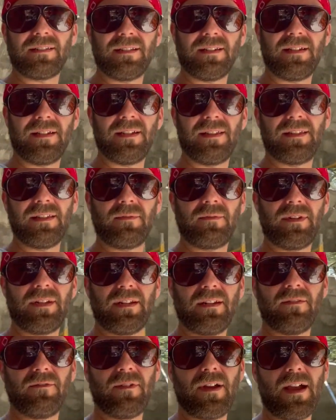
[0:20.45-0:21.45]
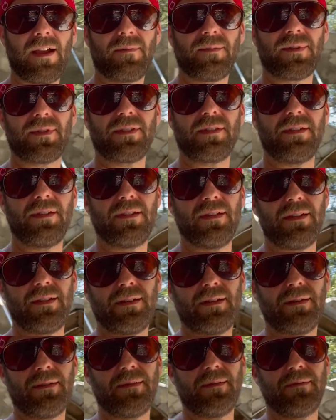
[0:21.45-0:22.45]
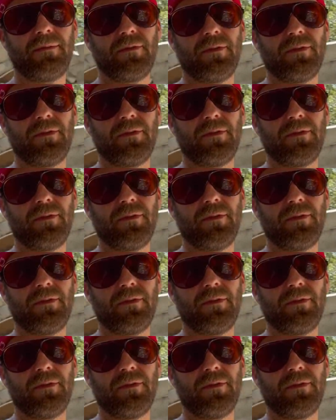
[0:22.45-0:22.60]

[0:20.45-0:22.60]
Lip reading: I think we need to wrap some,